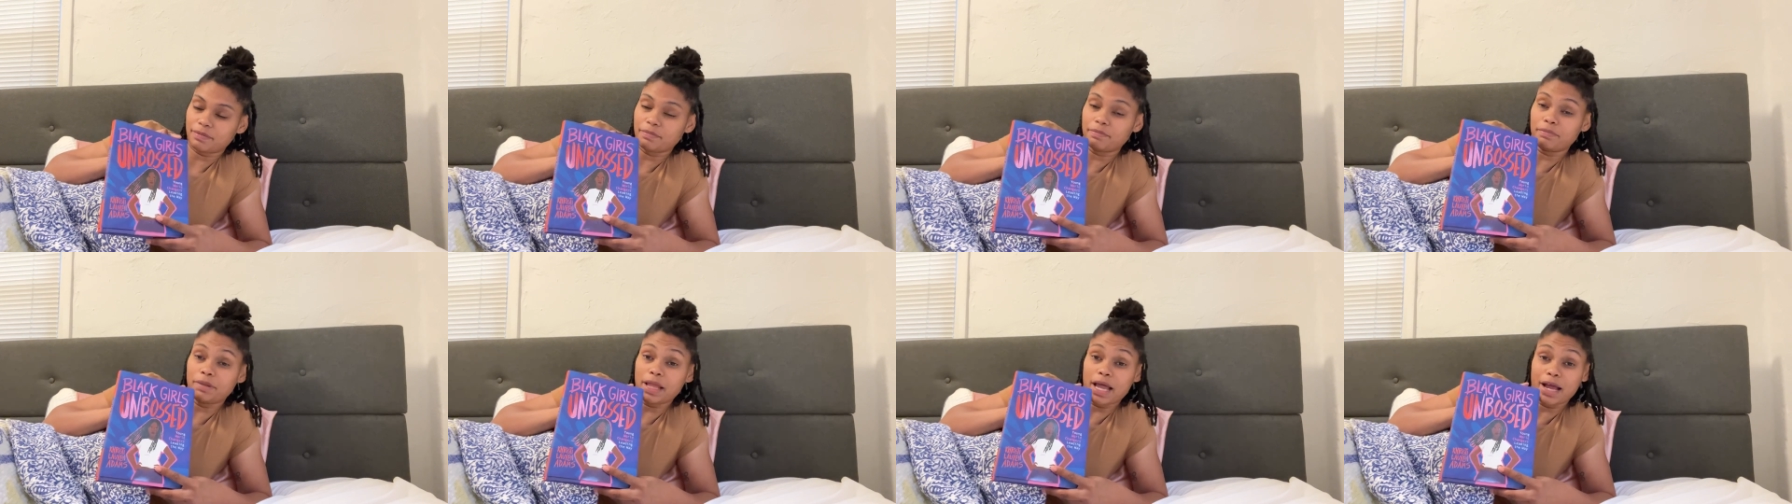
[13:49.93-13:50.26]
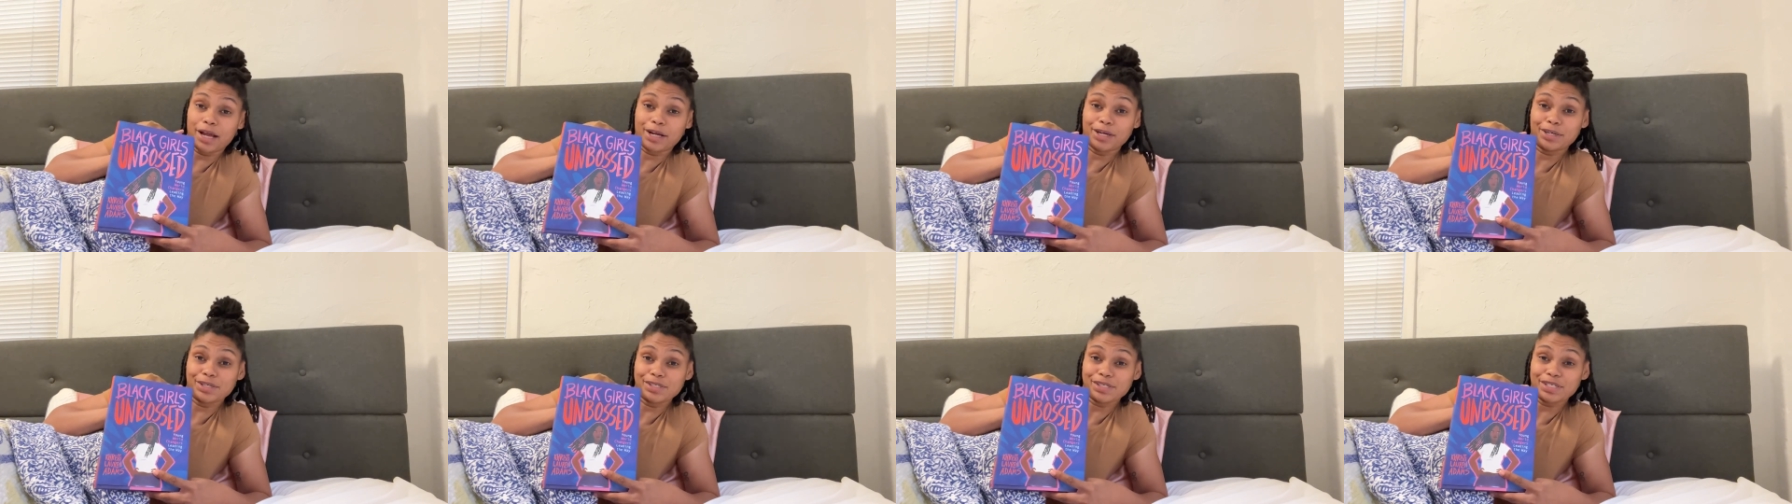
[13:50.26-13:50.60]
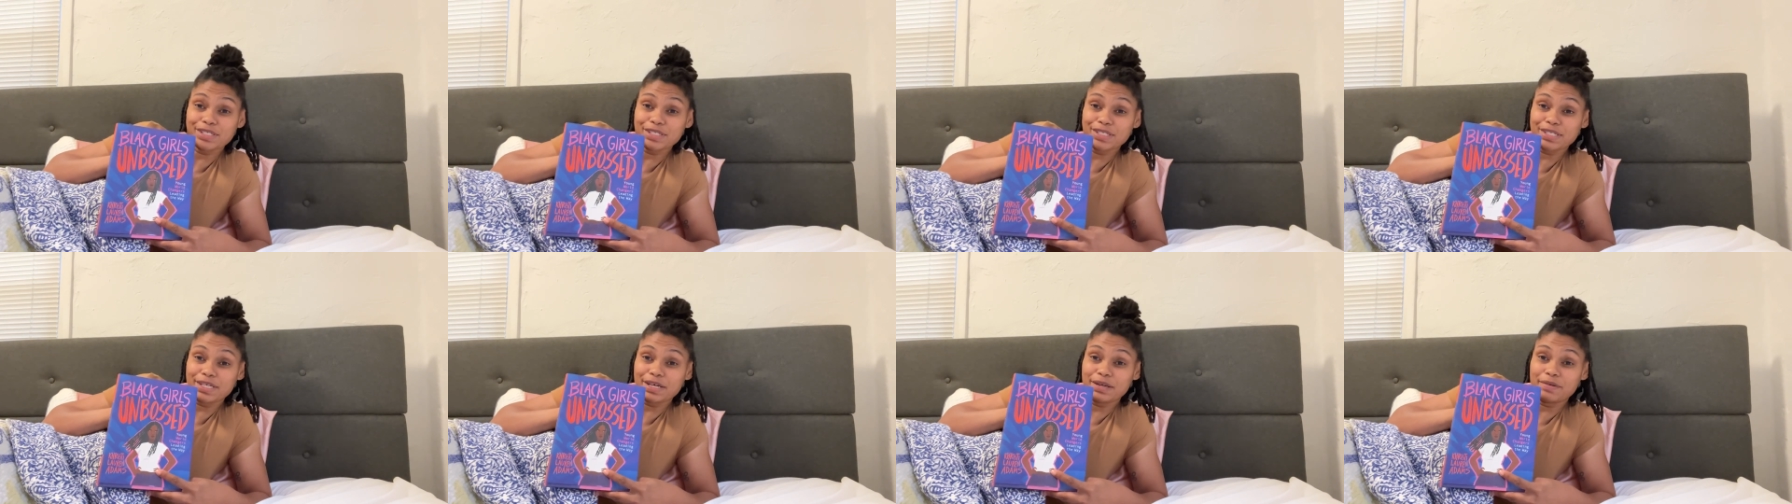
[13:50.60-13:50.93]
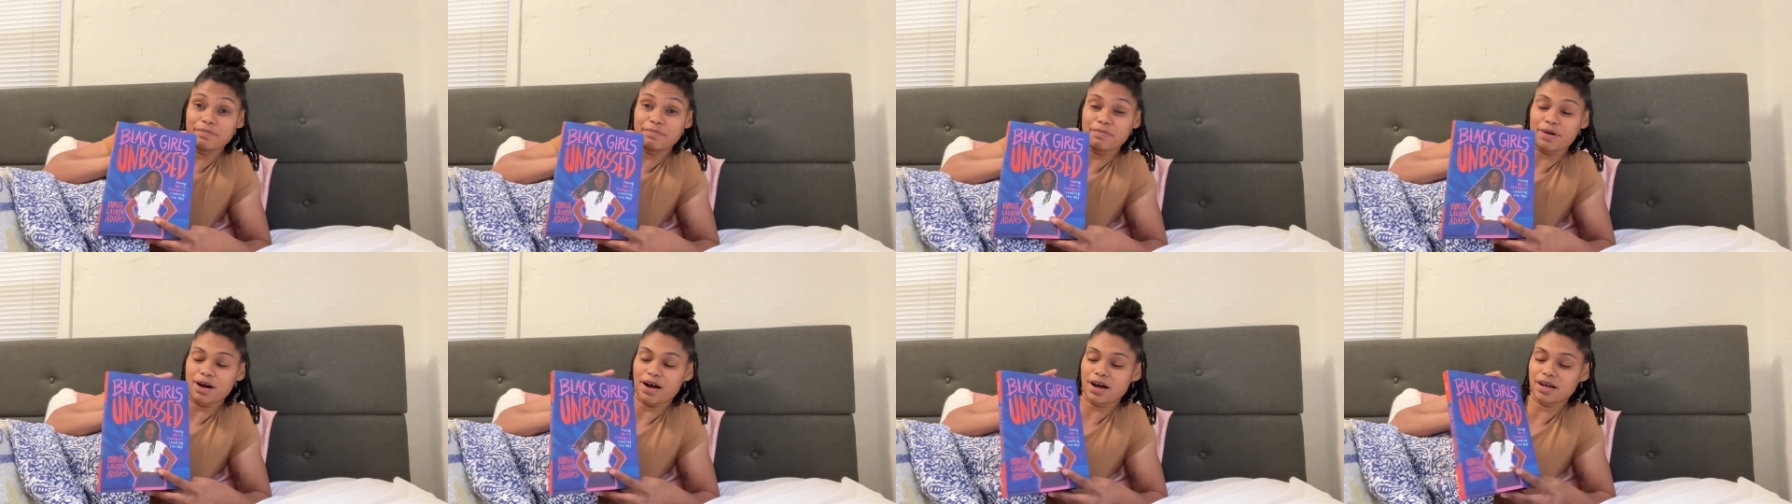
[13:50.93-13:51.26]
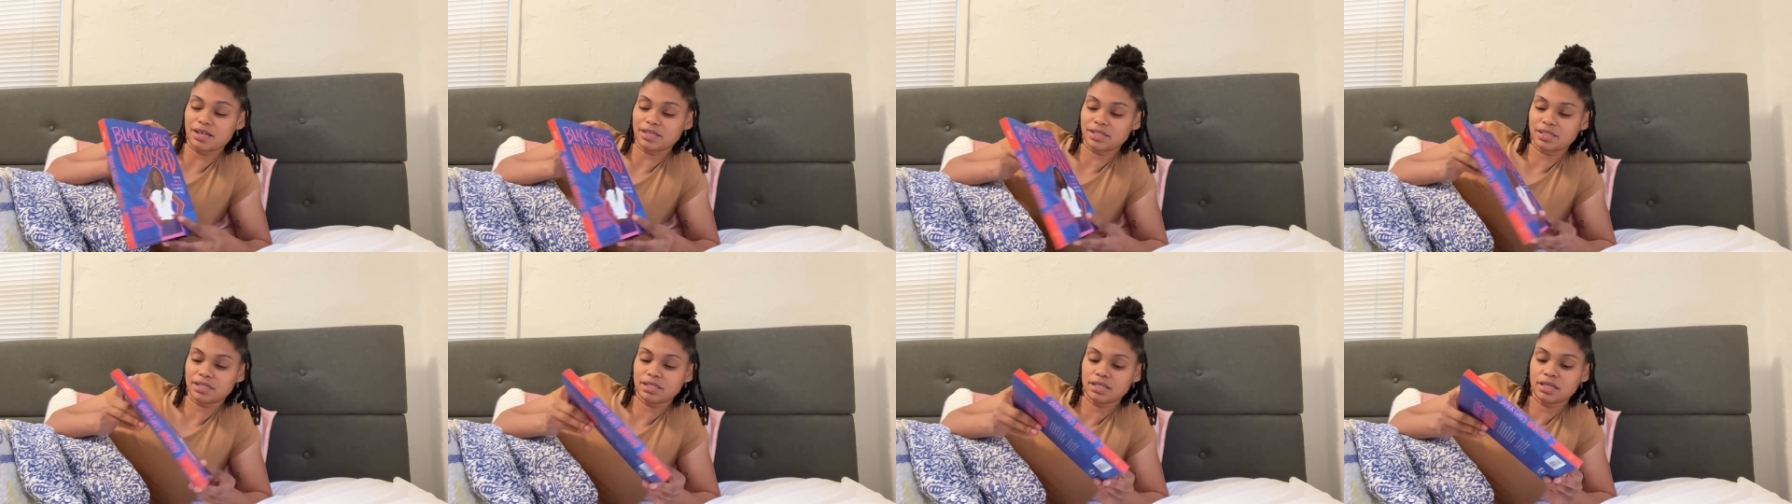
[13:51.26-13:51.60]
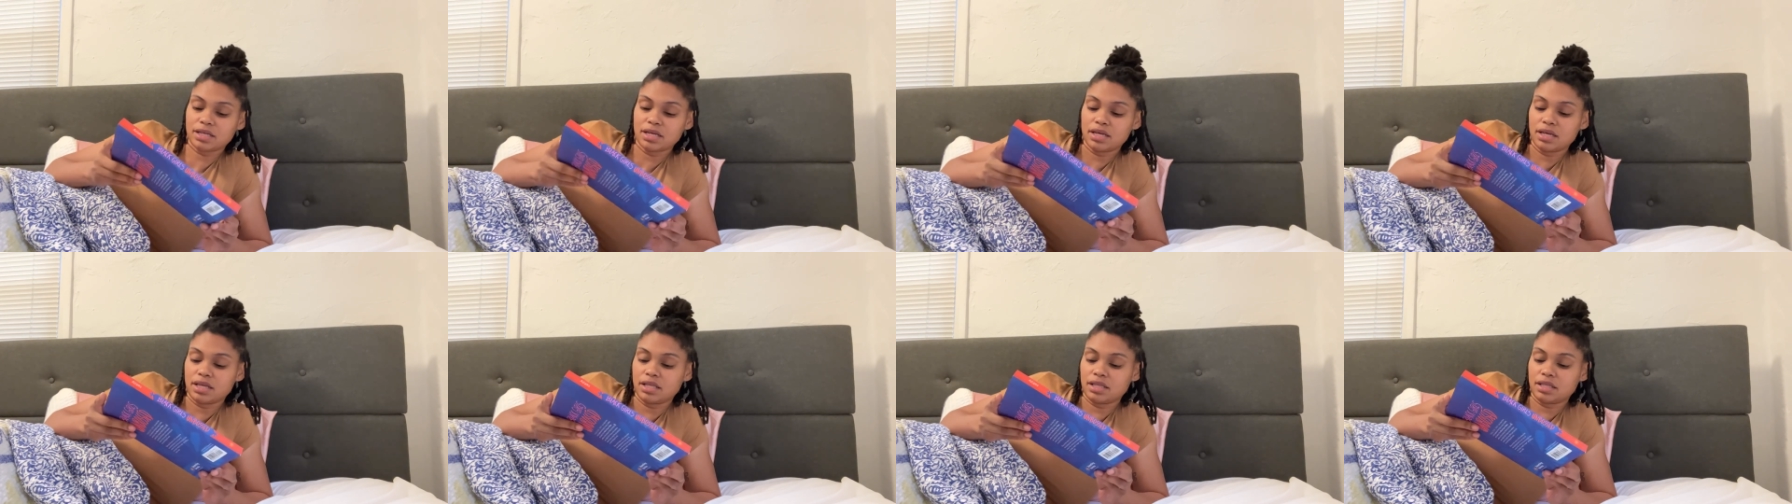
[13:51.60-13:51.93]
black girls unbossed,
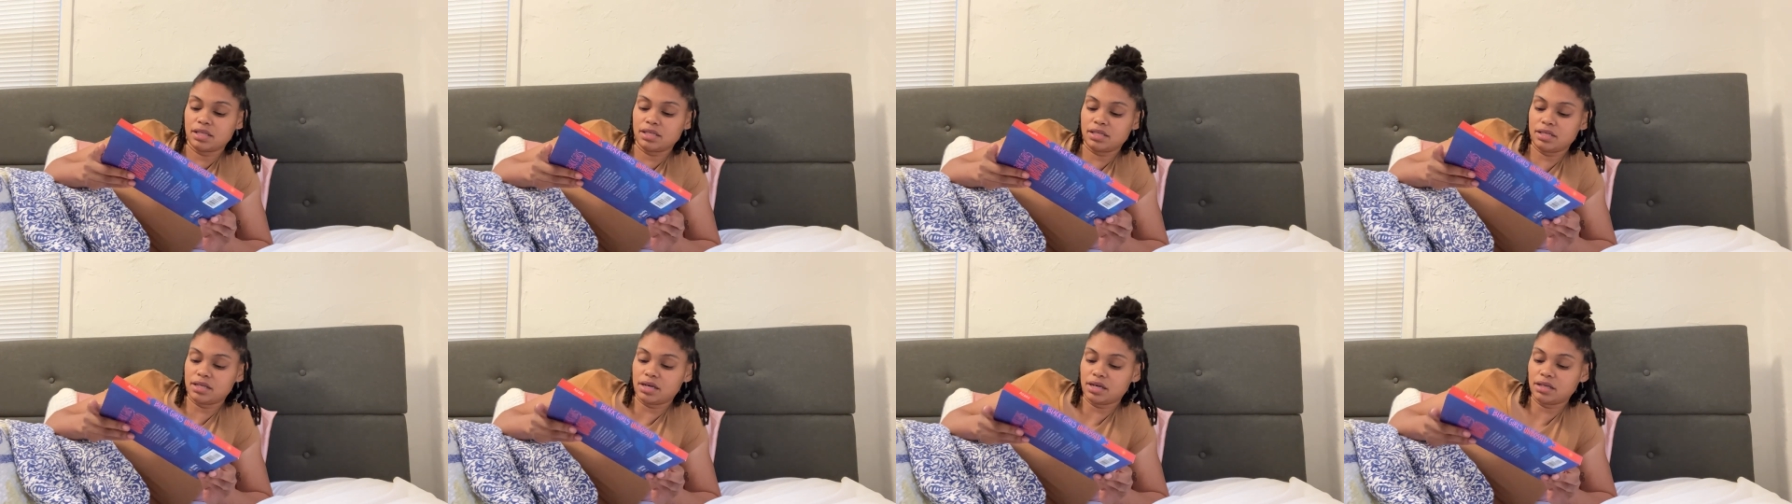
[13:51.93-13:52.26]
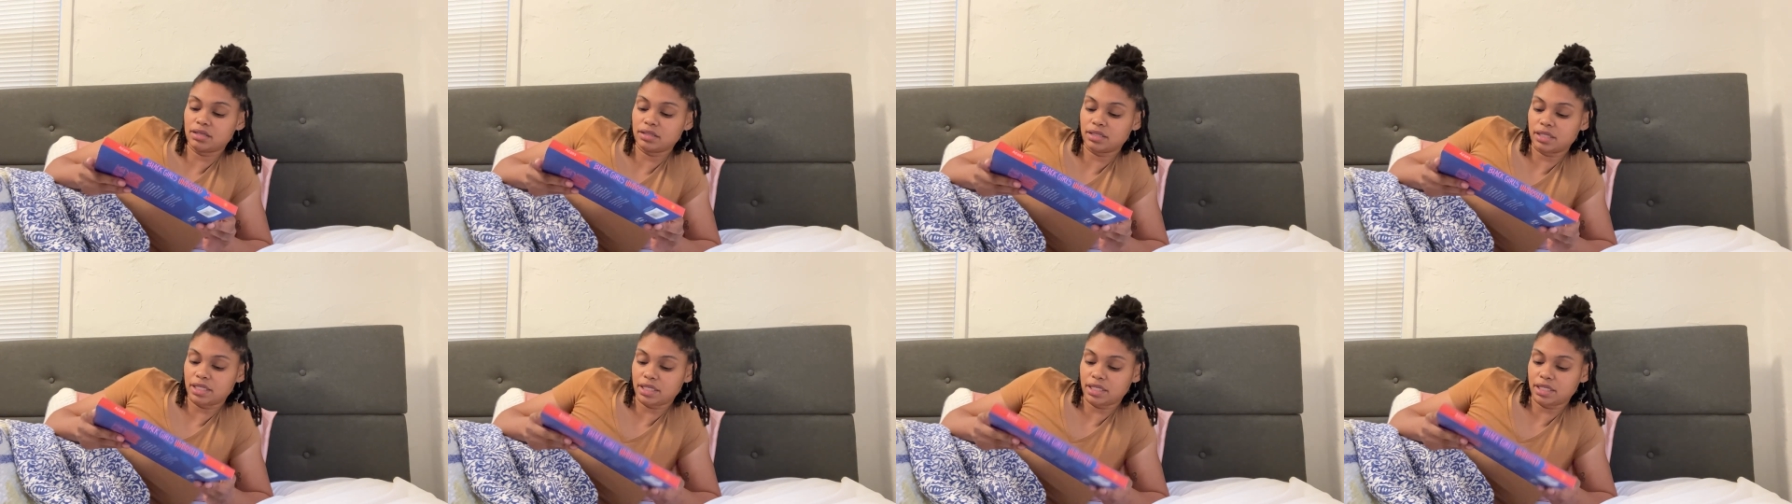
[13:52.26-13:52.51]
the young